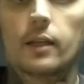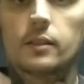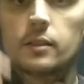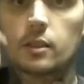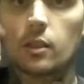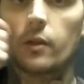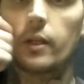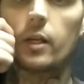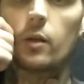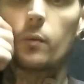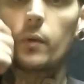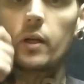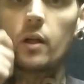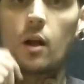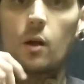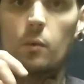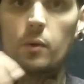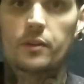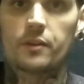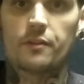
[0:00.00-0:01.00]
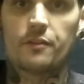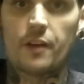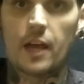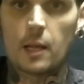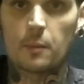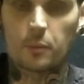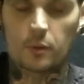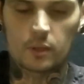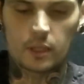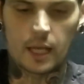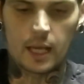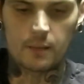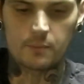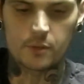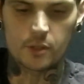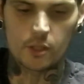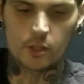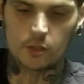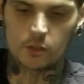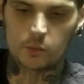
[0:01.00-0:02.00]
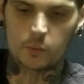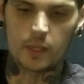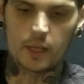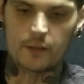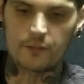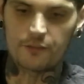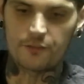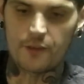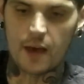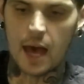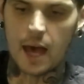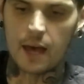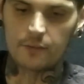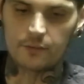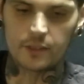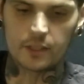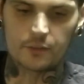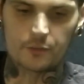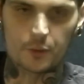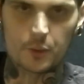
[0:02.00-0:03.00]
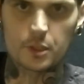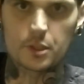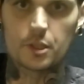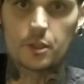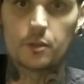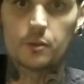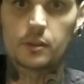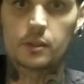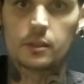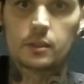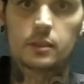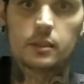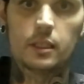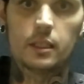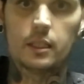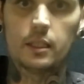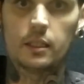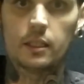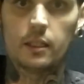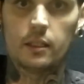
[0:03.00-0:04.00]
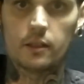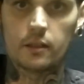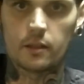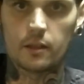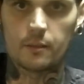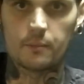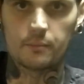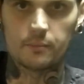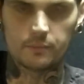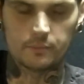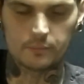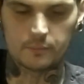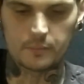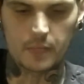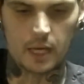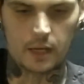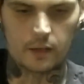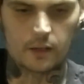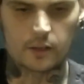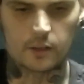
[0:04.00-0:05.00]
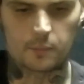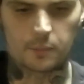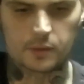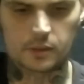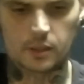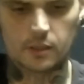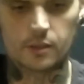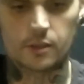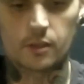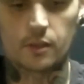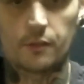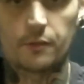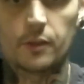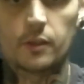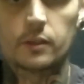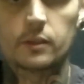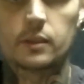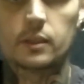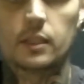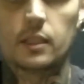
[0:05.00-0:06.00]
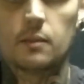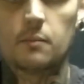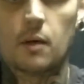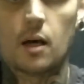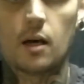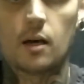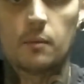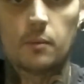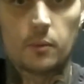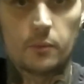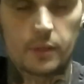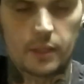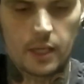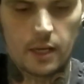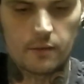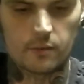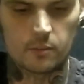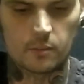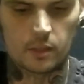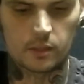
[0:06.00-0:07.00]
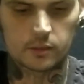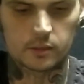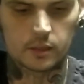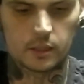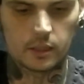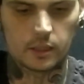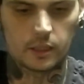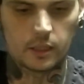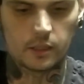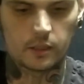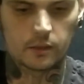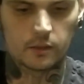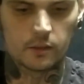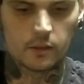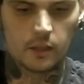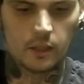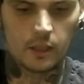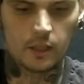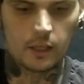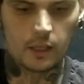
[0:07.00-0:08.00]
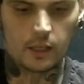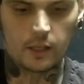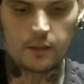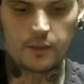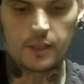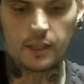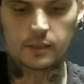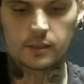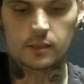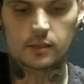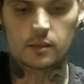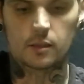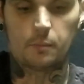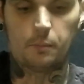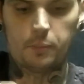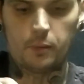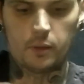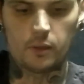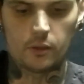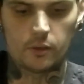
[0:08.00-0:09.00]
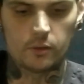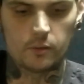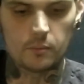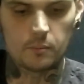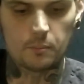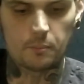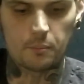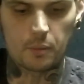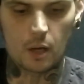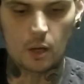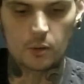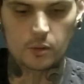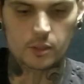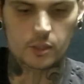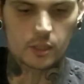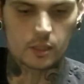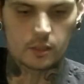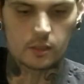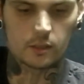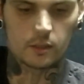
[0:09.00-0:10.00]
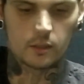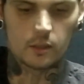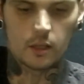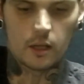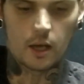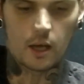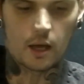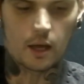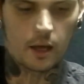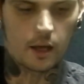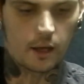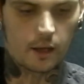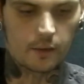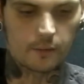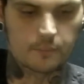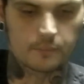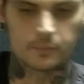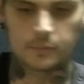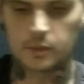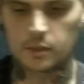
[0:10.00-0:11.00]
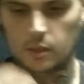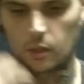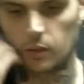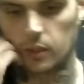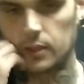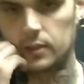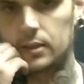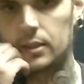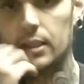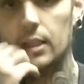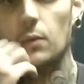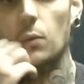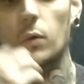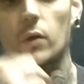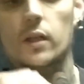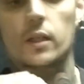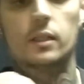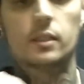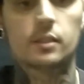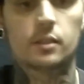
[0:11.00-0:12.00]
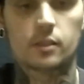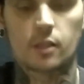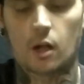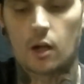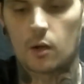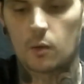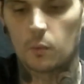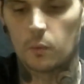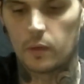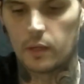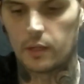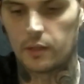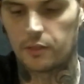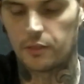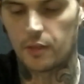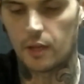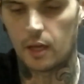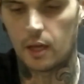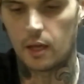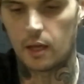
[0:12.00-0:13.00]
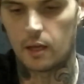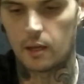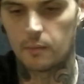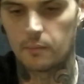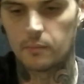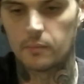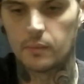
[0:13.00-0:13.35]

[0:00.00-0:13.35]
so here we are with the Vapor Lab juice. We have 5 different juices sitting here. I'm not 100% sure if you can see them all, but we have them all sitting here. And this is the Plume Potion. So let's see. We're going to start with the